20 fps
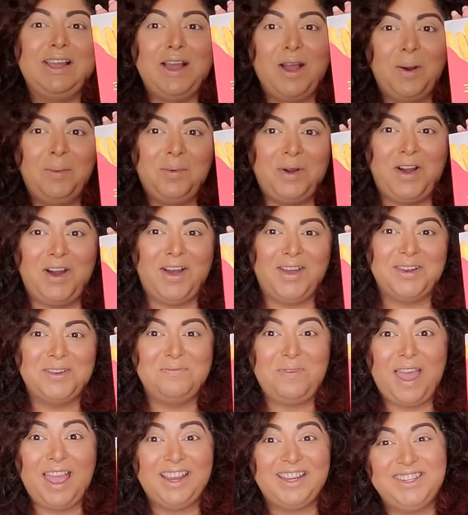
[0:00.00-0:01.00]
come on. The
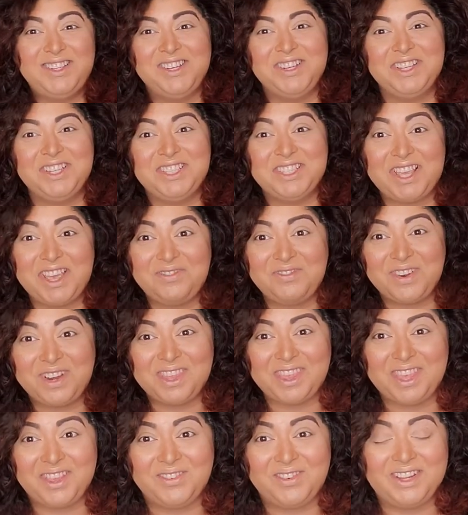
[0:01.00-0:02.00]
packaging is
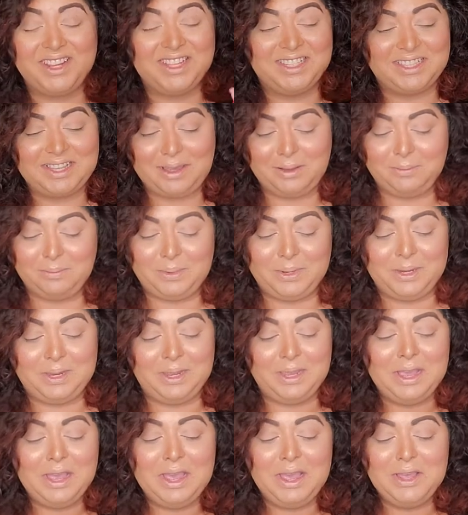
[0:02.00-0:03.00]
everything with this
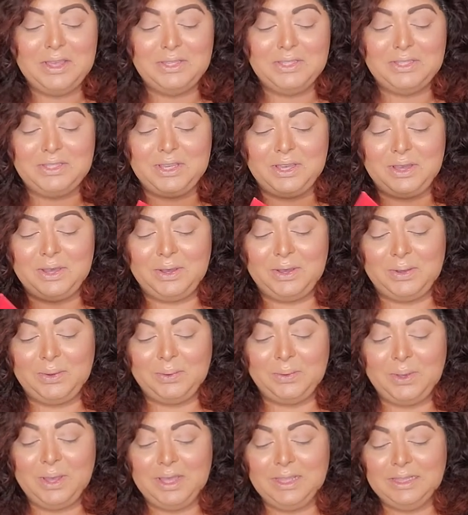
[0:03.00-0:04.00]
company.
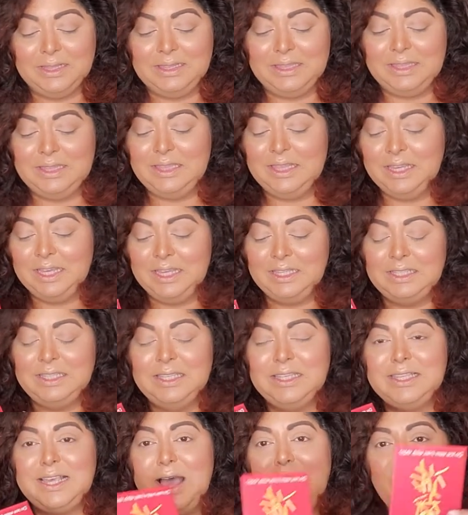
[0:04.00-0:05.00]
So this
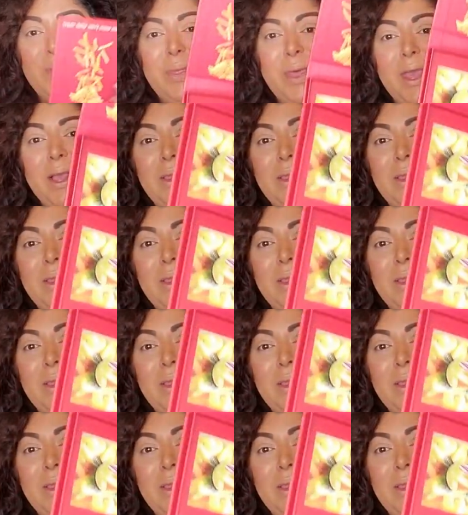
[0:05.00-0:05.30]
is how they